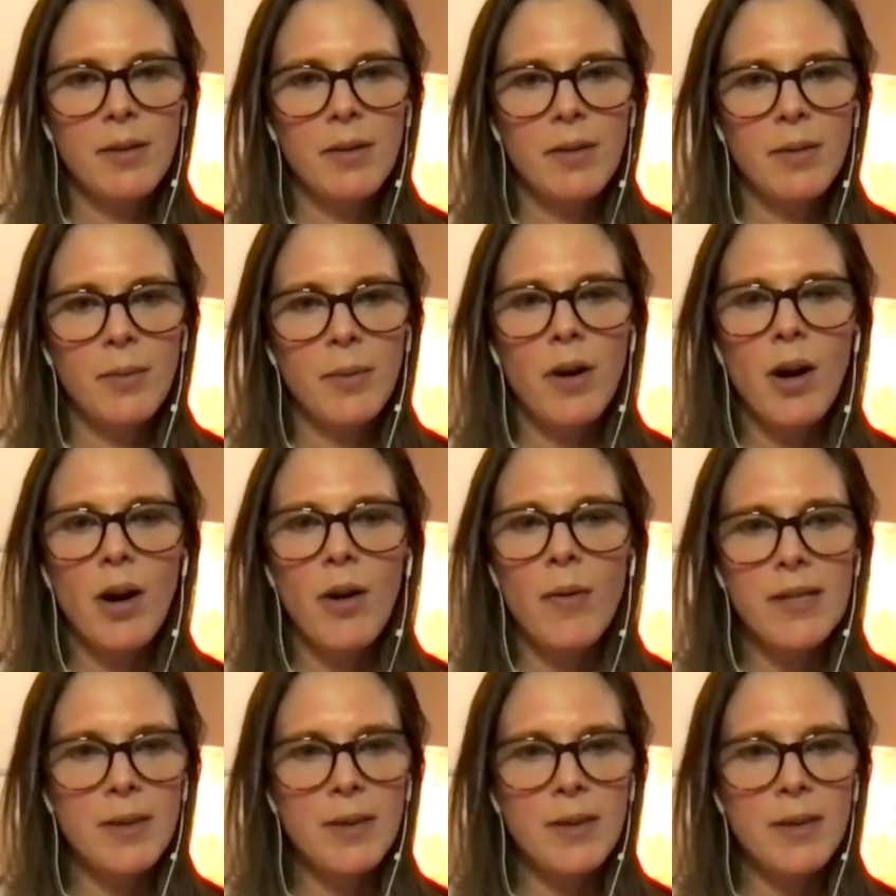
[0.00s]
we're
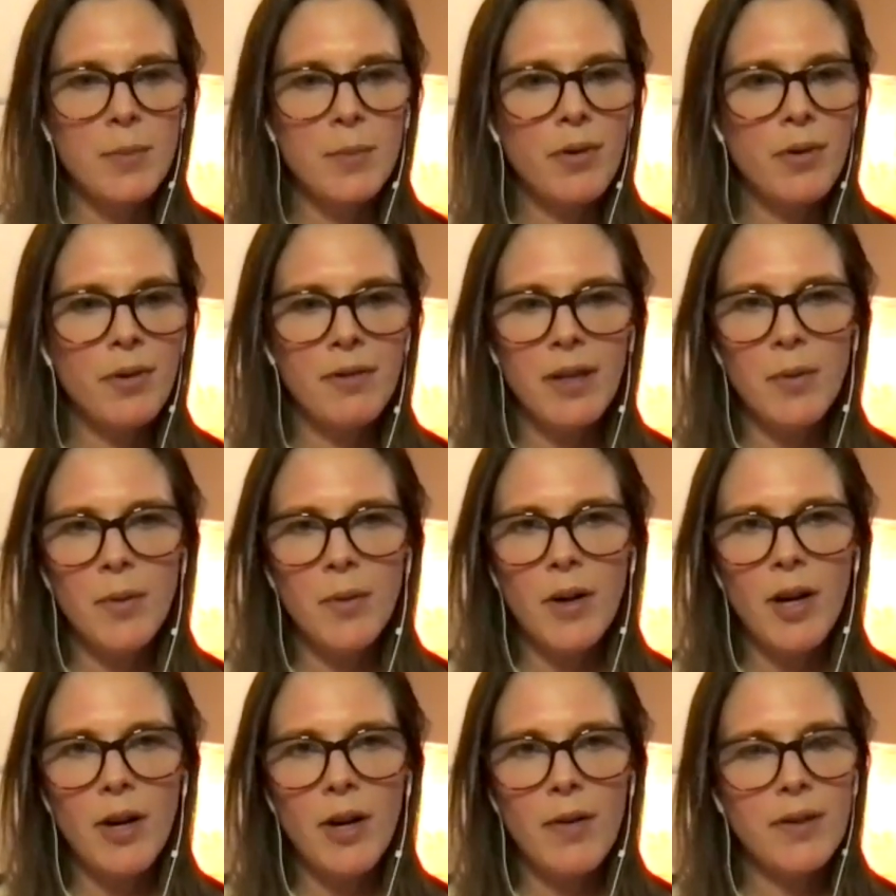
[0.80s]
always
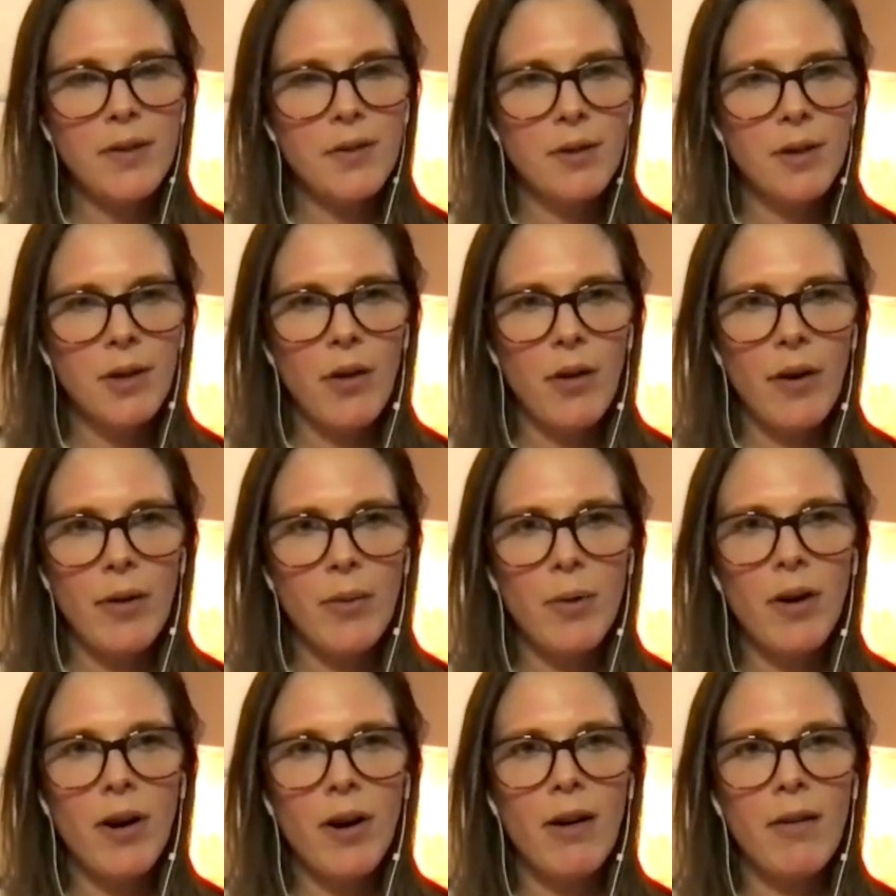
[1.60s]
improving, we're always
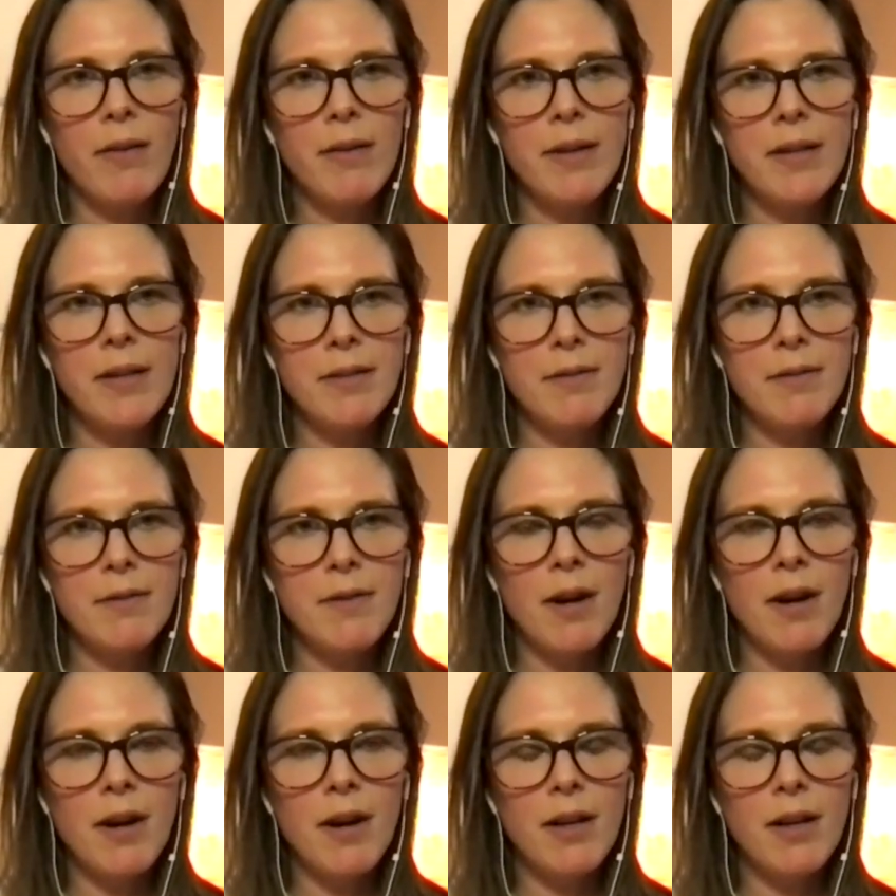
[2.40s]
growing, we're always
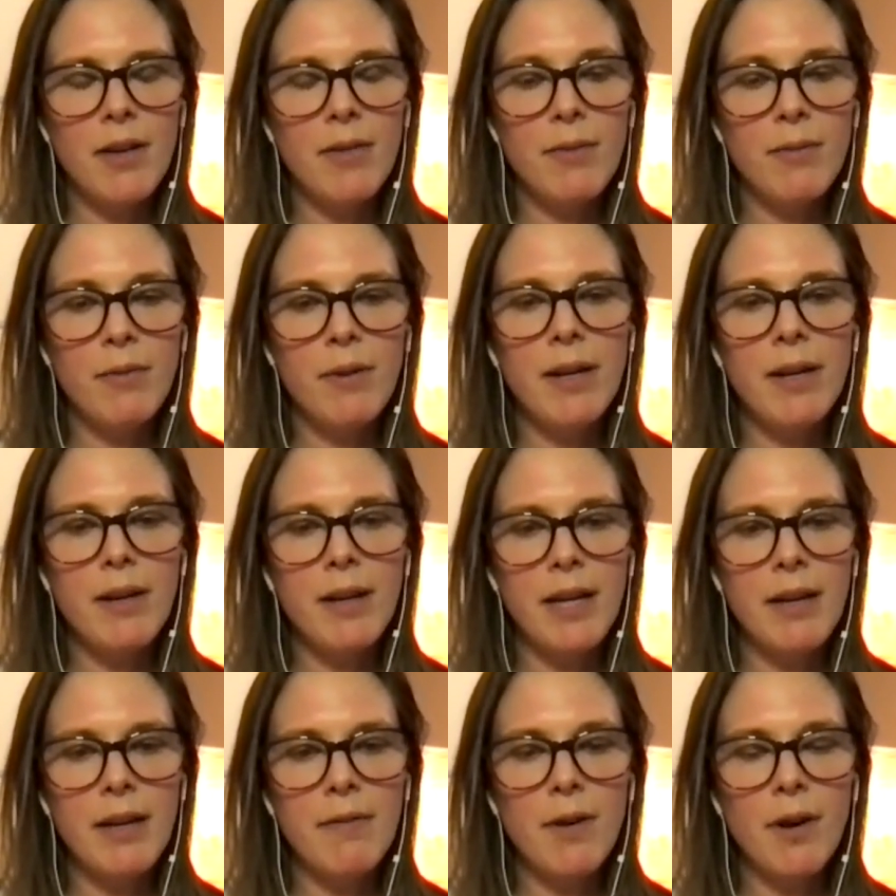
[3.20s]

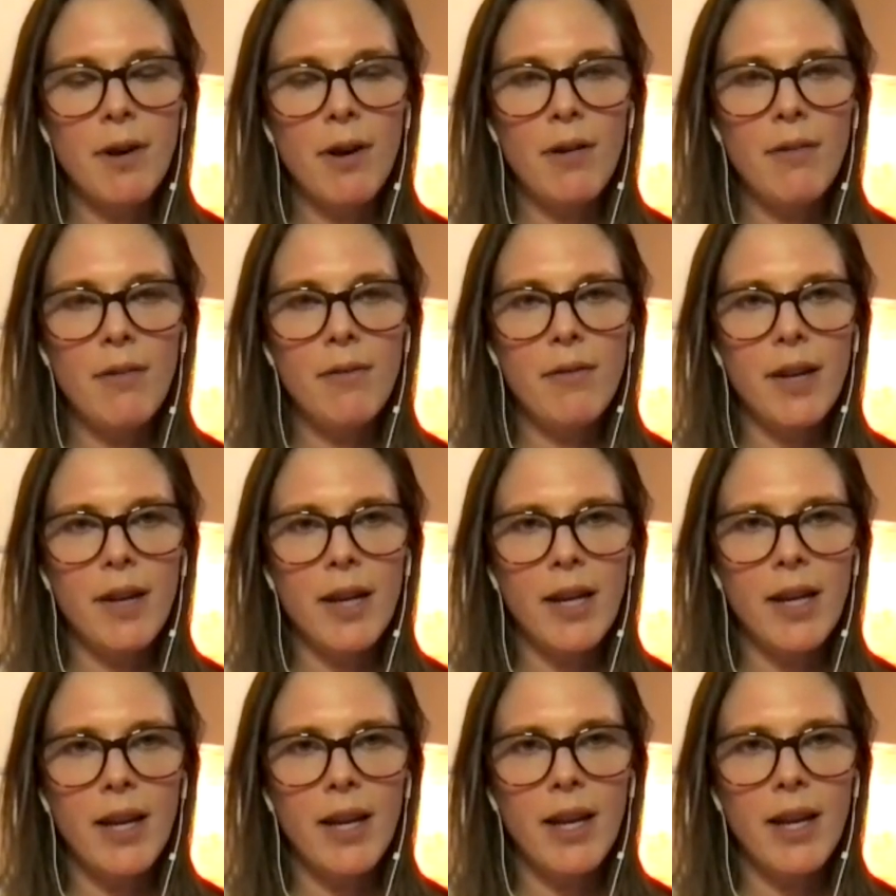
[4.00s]

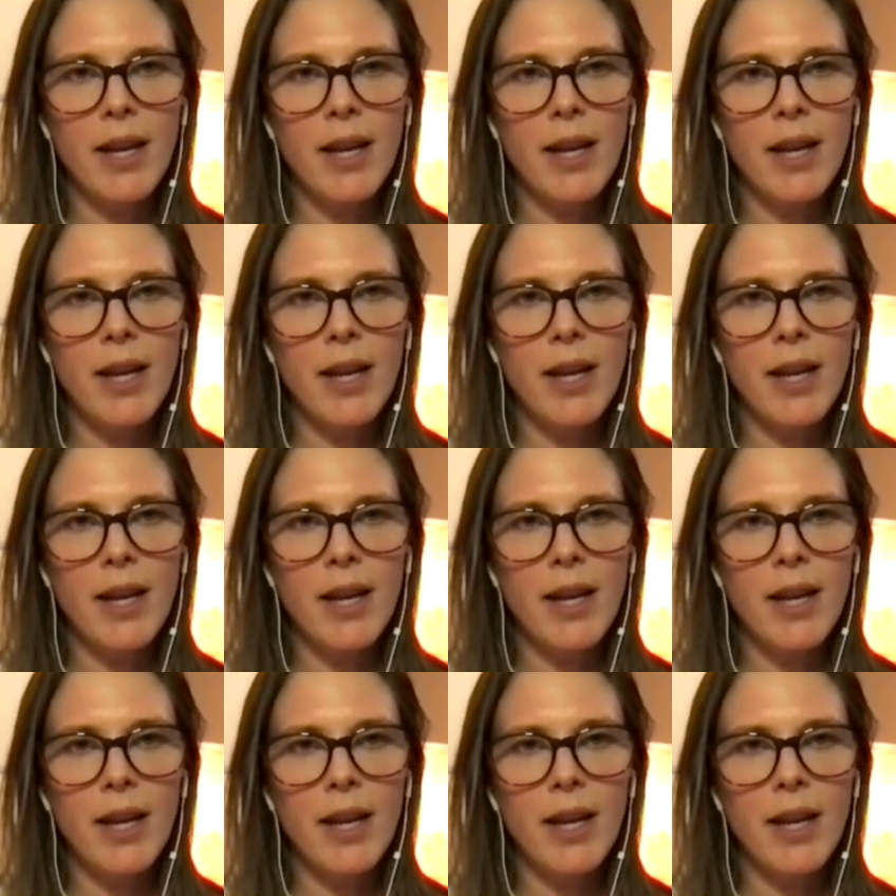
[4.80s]
evolving.